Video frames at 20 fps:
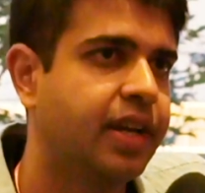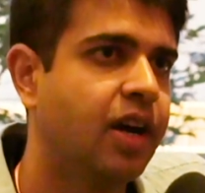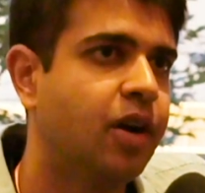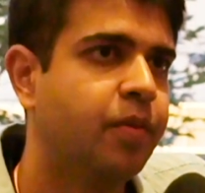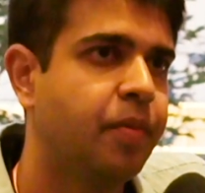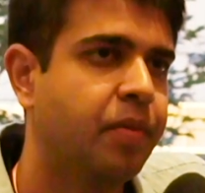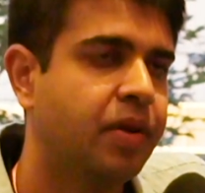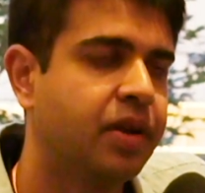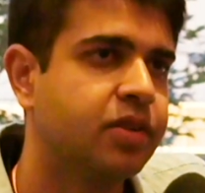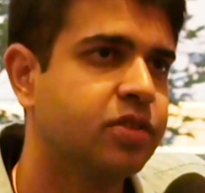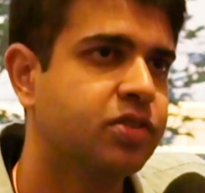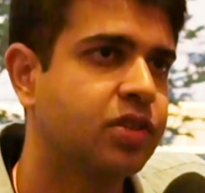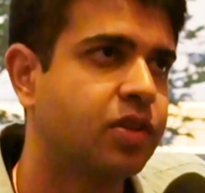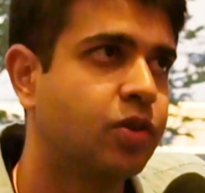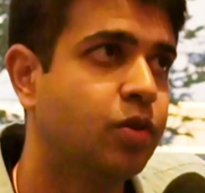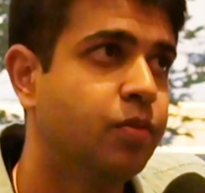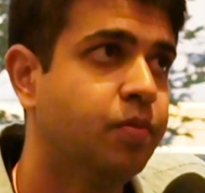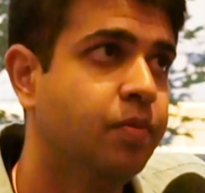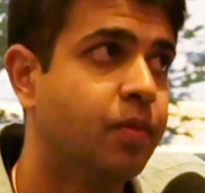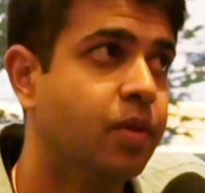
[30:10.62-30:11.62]
how people are using
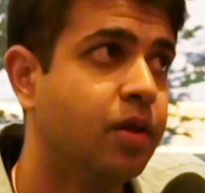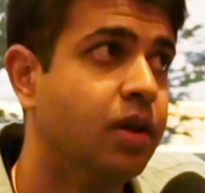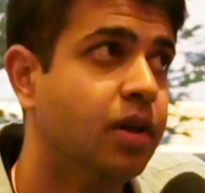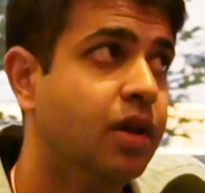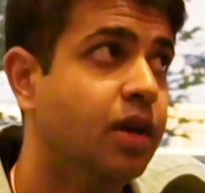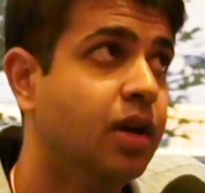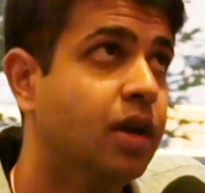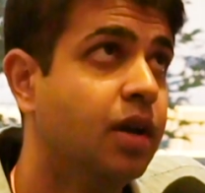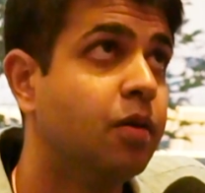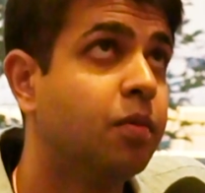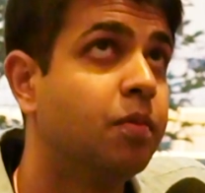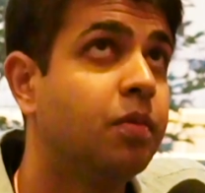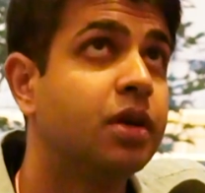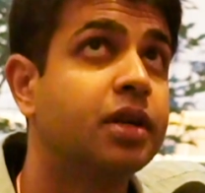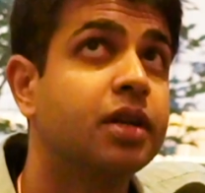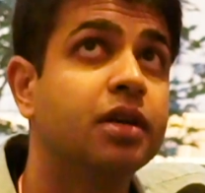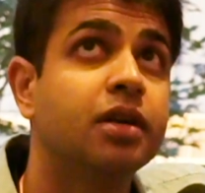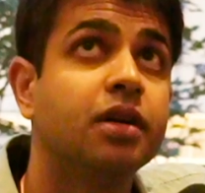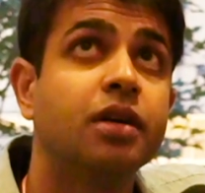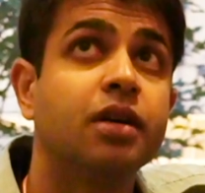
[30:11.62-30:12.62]
Chrome. But
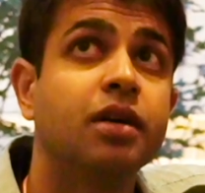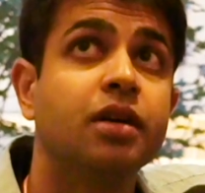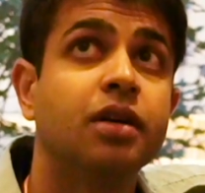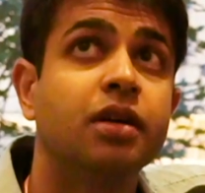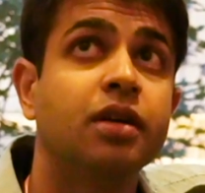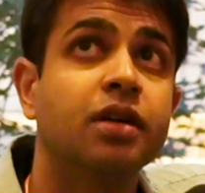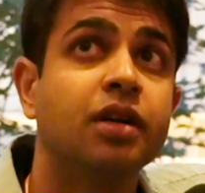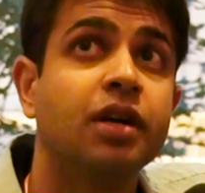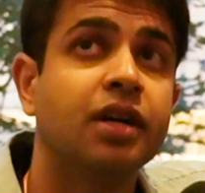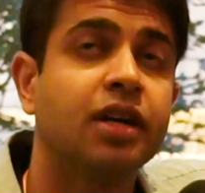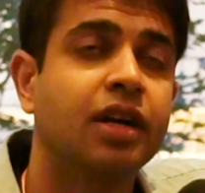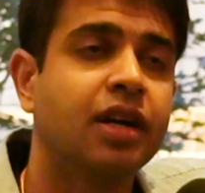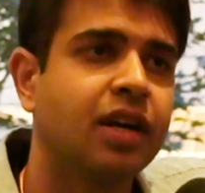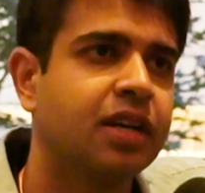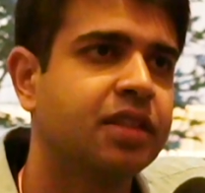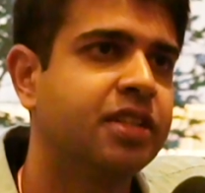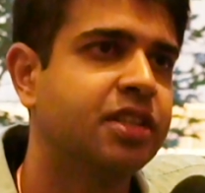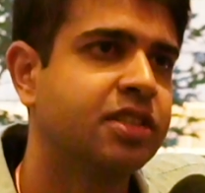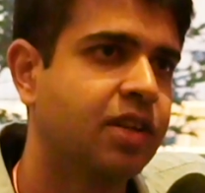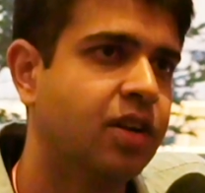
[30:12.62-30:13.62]

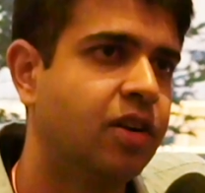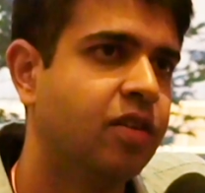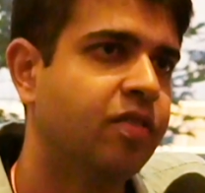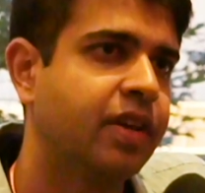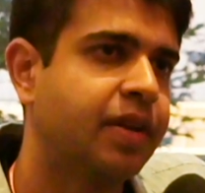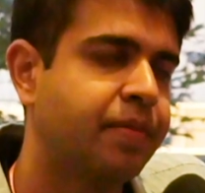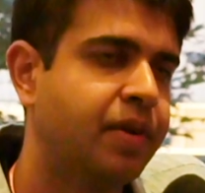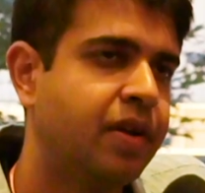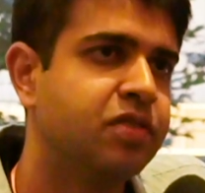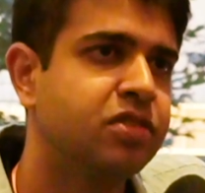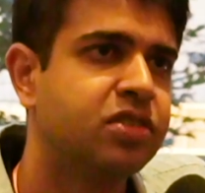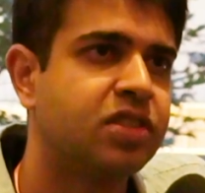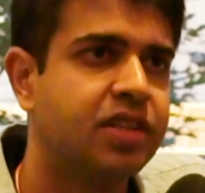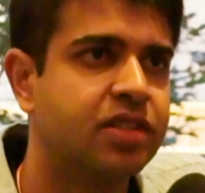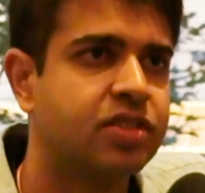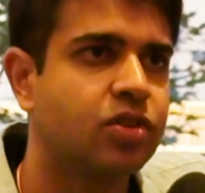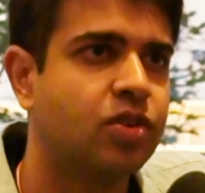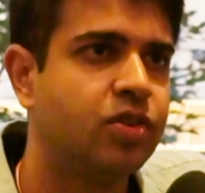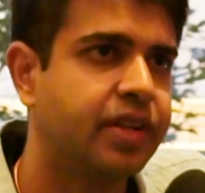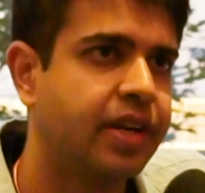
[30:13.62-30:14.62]
there's a lot of like privacy
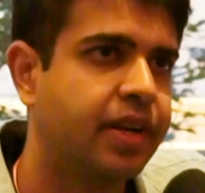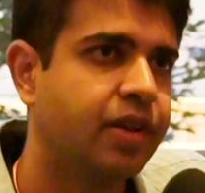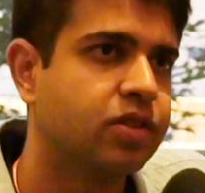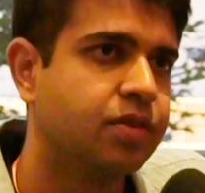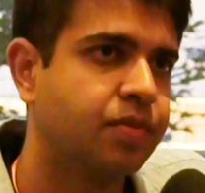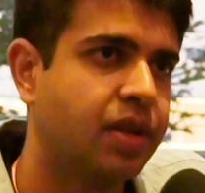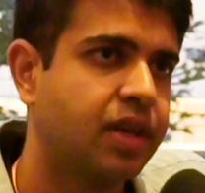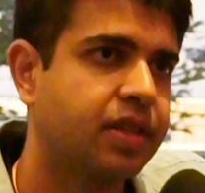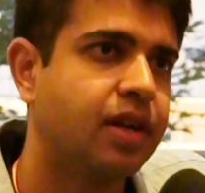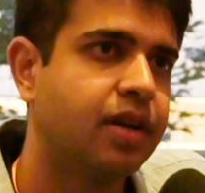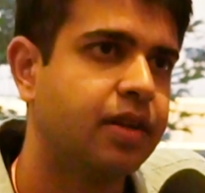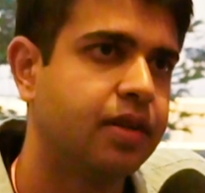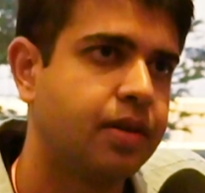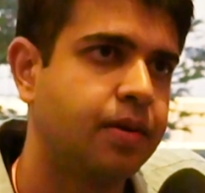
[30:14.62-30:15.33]
risk on training or something like that.